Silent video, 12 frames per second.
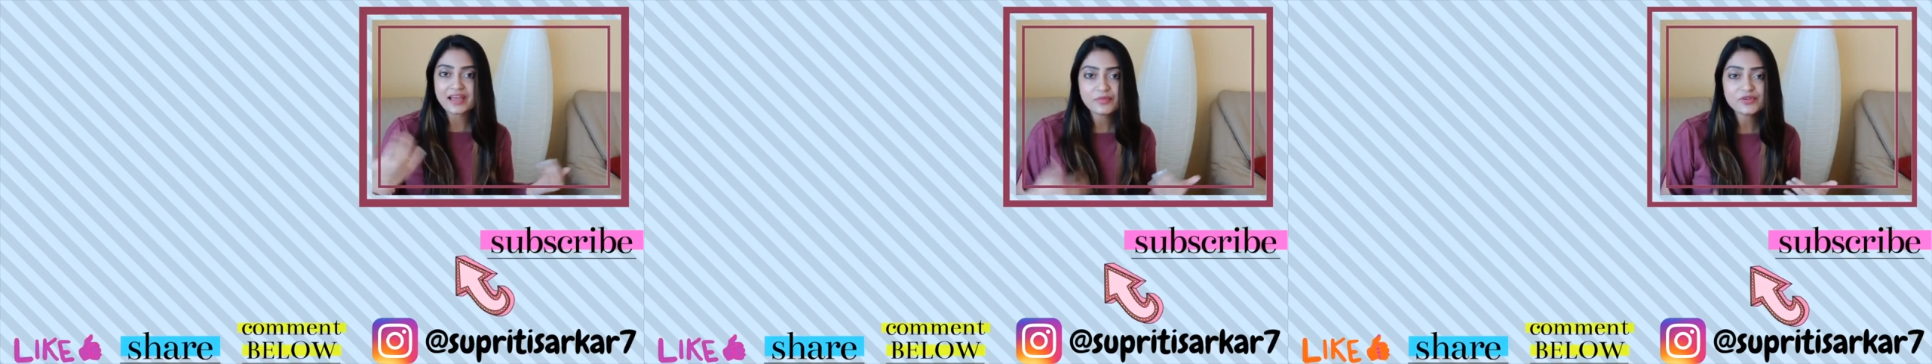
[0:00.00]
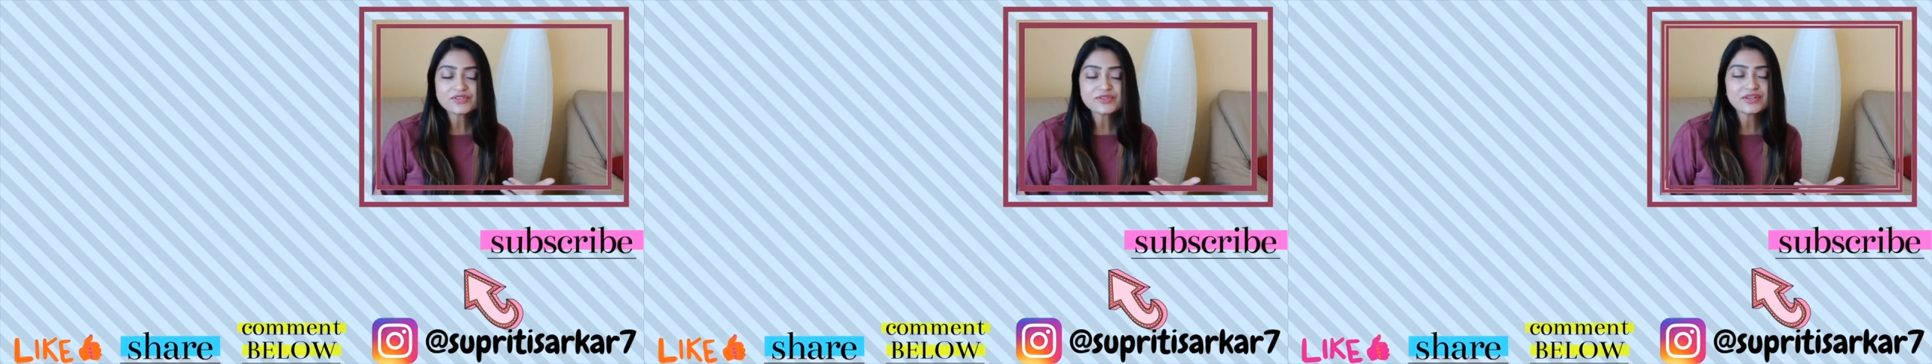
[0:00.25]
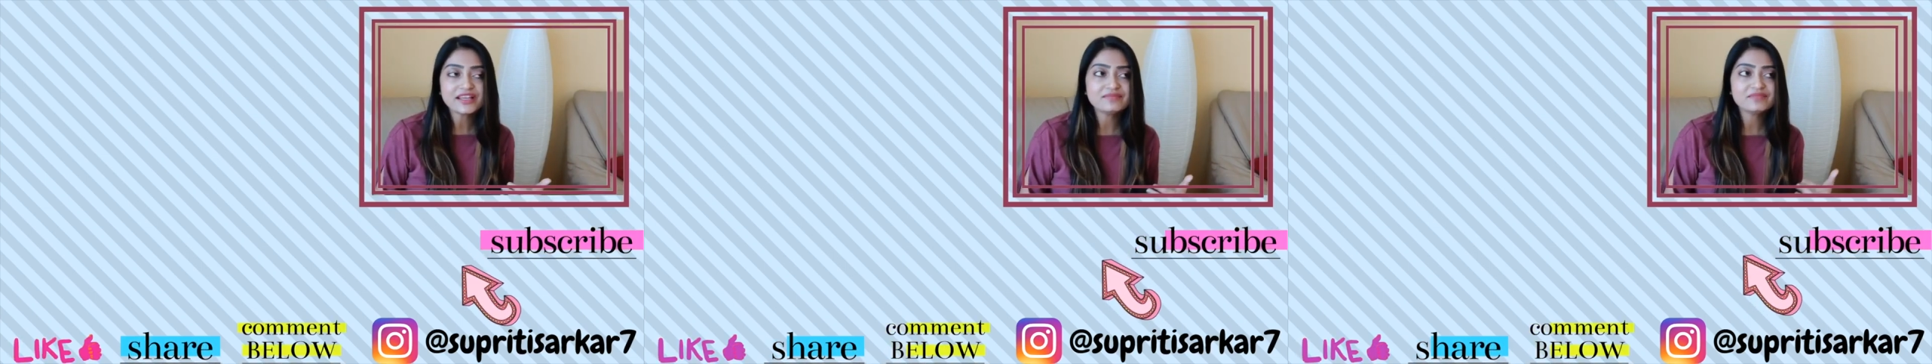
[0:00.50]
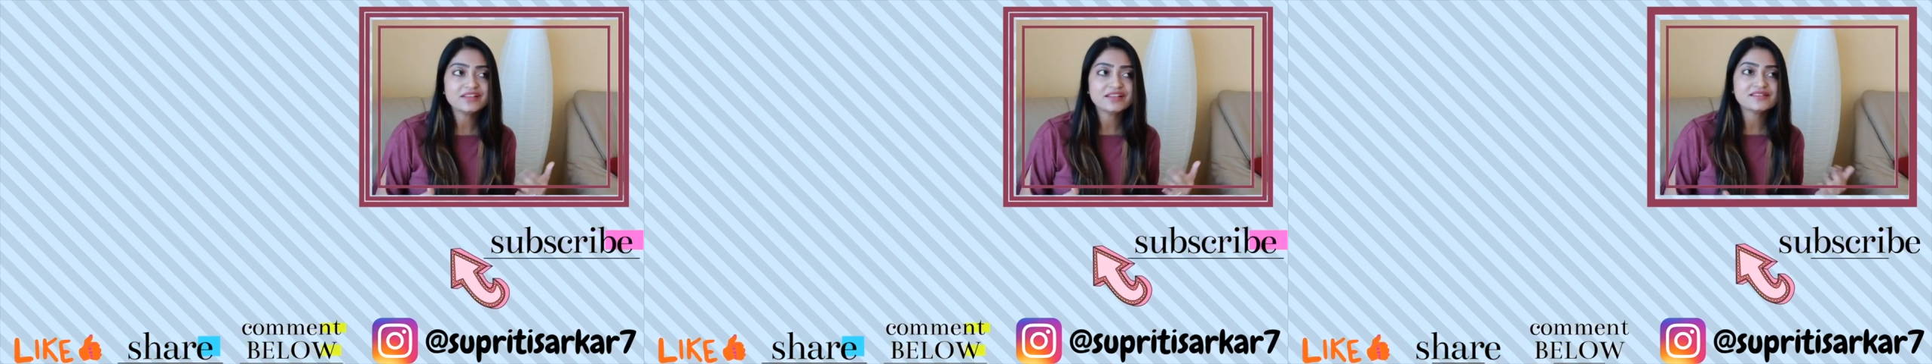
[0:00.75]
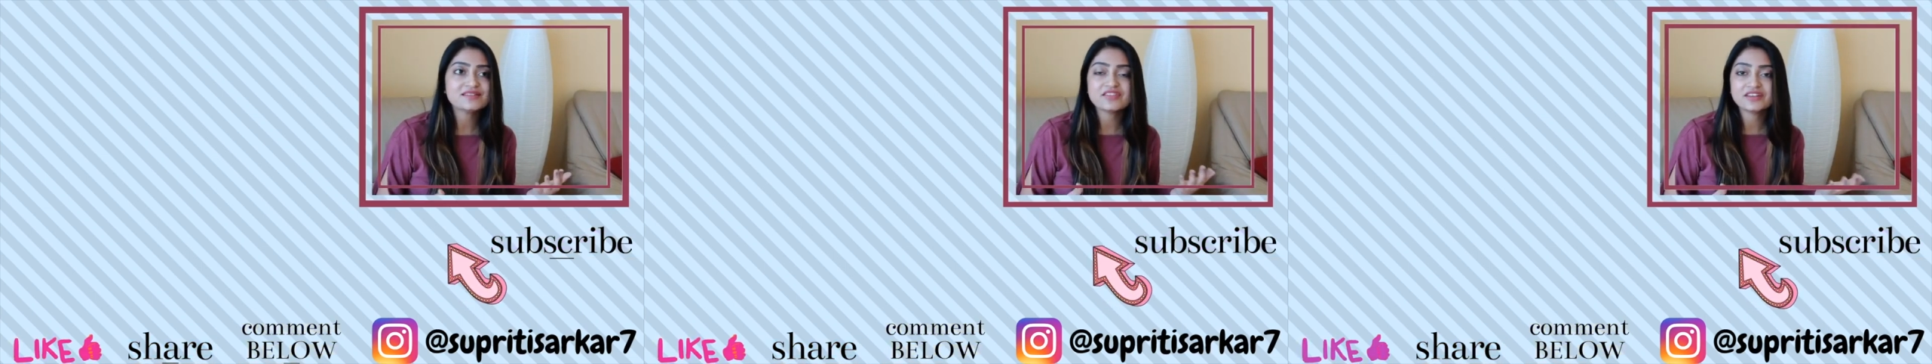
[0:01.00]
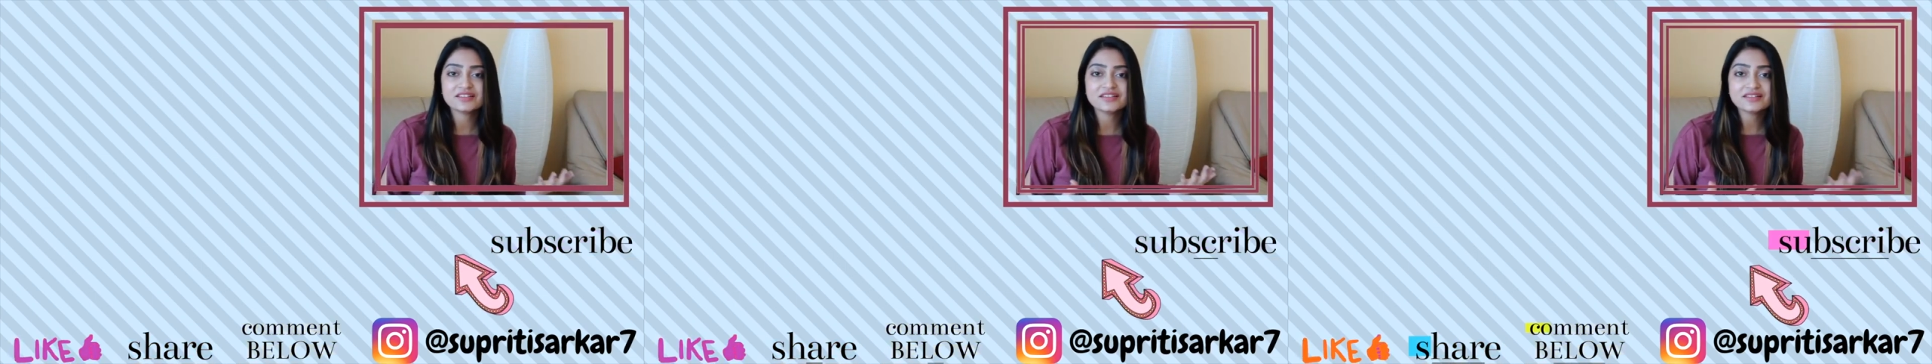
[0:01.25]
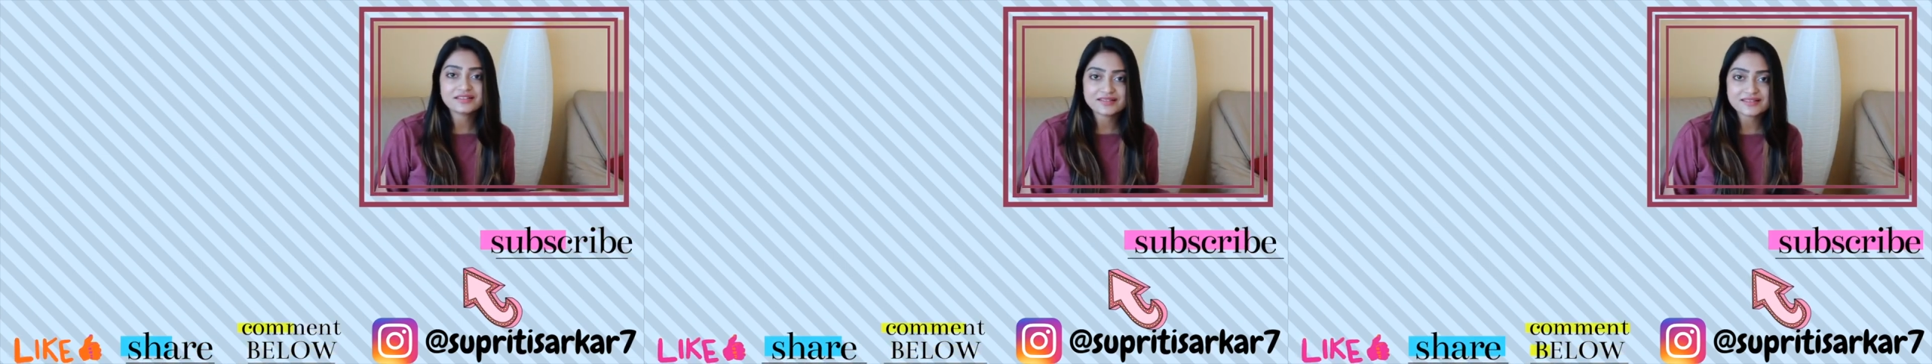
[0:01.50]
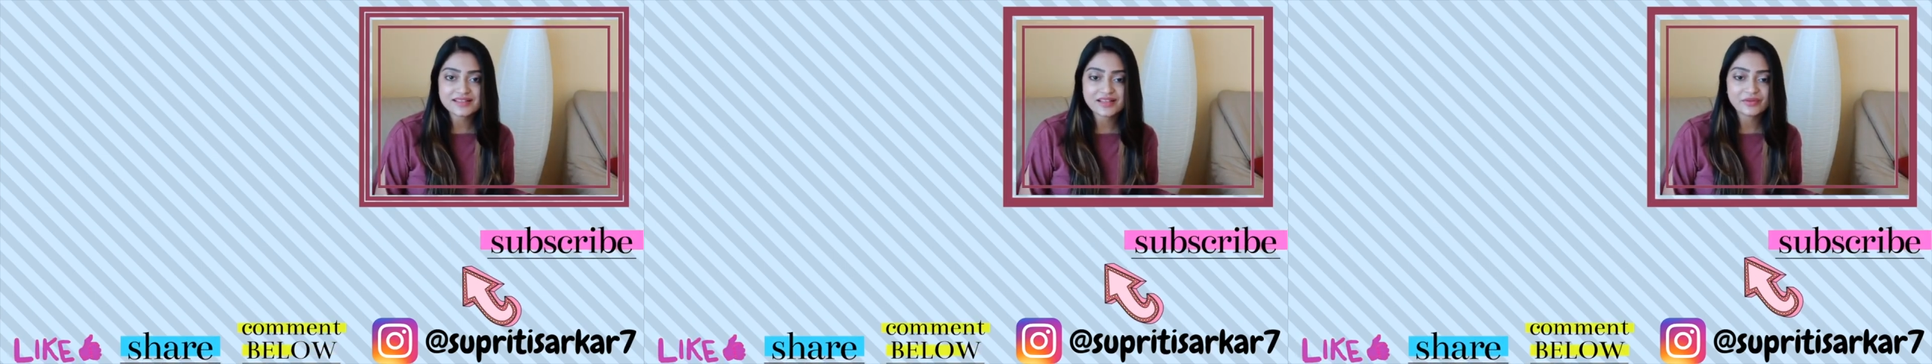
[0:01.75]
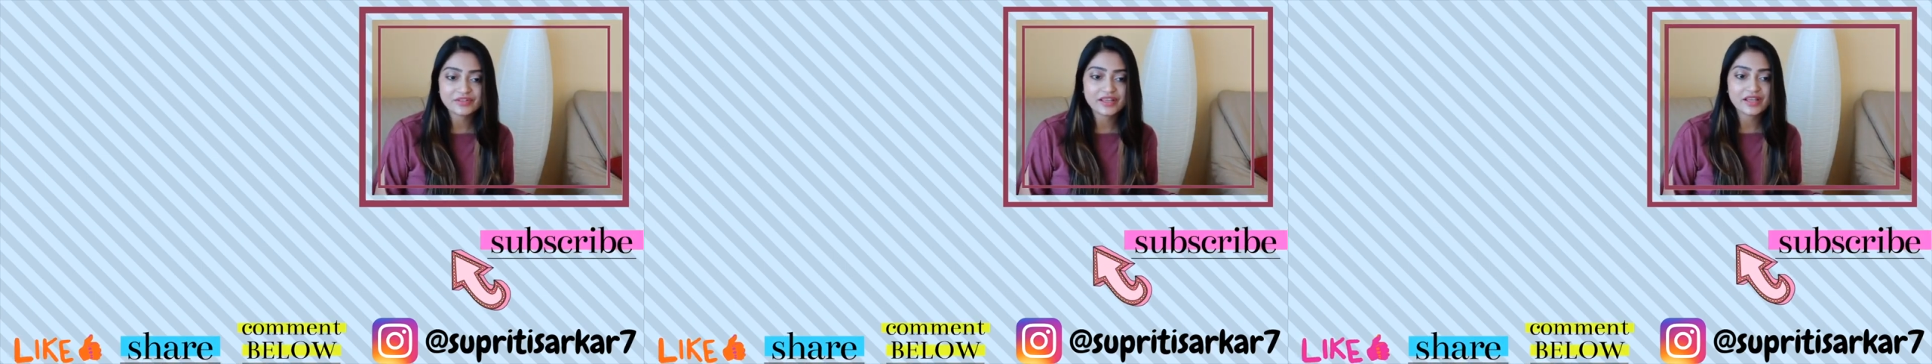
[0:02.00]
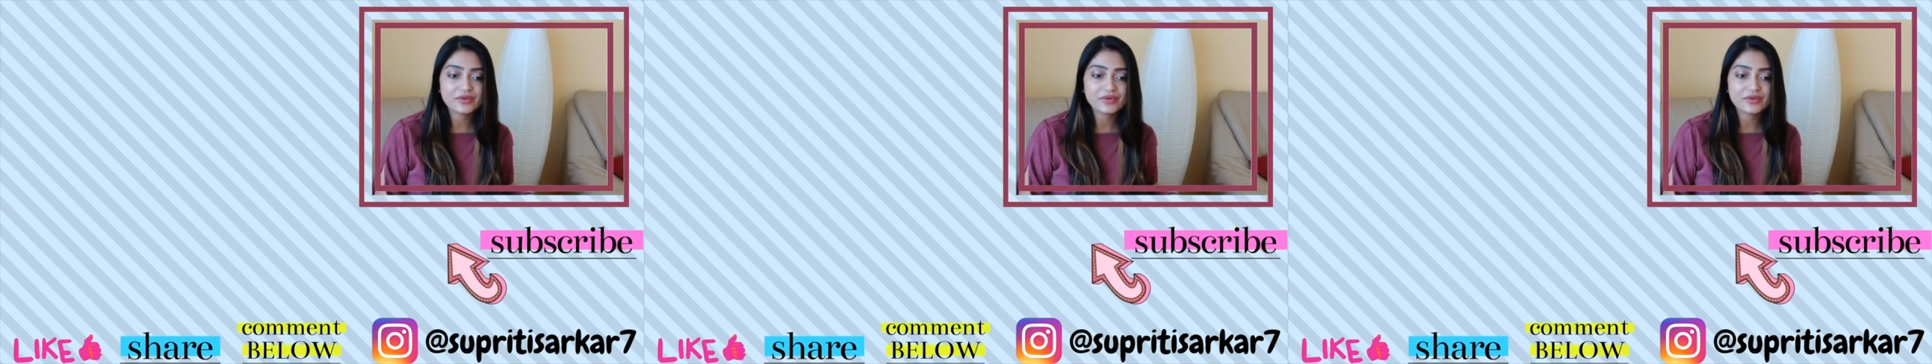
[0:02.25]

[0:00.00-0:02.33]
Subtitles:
I'm also like millions of other girls out